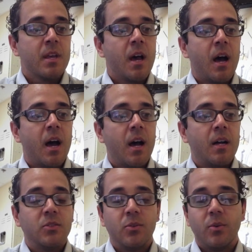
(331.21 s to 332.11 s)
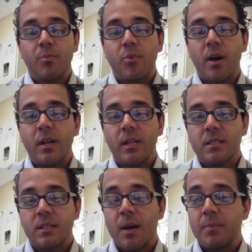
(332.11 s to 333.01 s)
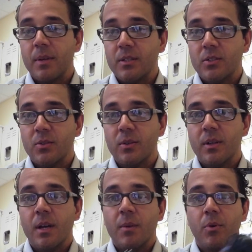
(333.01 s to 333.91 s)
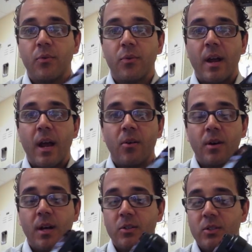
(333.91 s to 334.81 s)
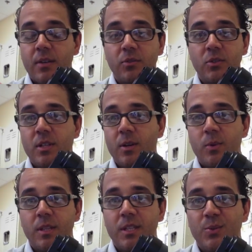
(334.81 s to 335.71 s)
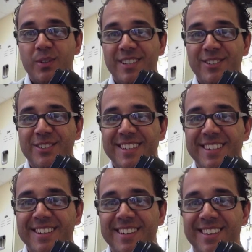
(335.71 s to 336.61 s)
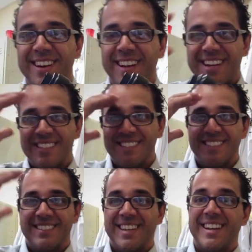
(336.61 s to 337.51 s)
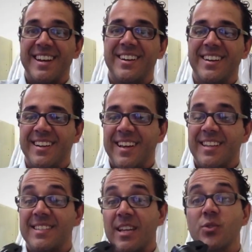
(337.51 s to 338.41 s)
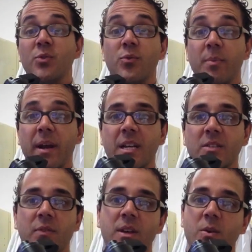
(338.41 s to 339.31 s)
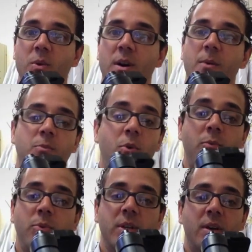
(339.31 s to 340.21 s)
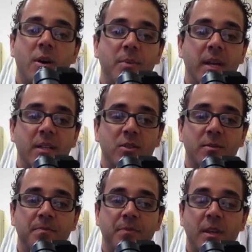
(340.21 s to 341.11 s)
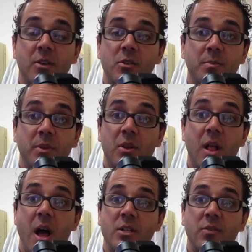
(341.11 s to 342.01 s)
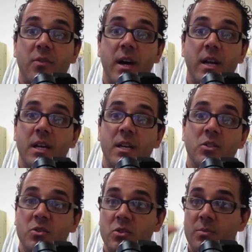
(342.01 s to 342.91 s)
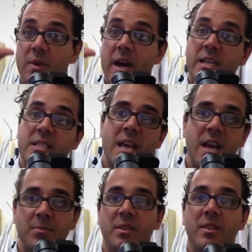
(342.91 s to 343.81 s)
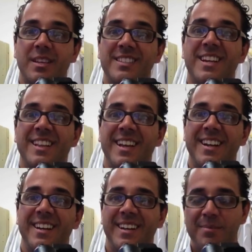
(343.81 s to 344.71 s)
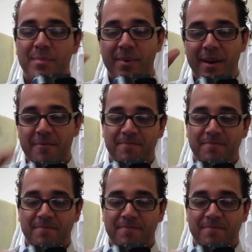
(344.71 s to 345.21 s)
Uh, so it probably needs an update soon. But for now, I'll just have to stick with this one and use it. Alright guys, take care. And stay tuned for my next video where I hopefully update some, some pathologic findings or some eye exams and things like that. Bye-bye.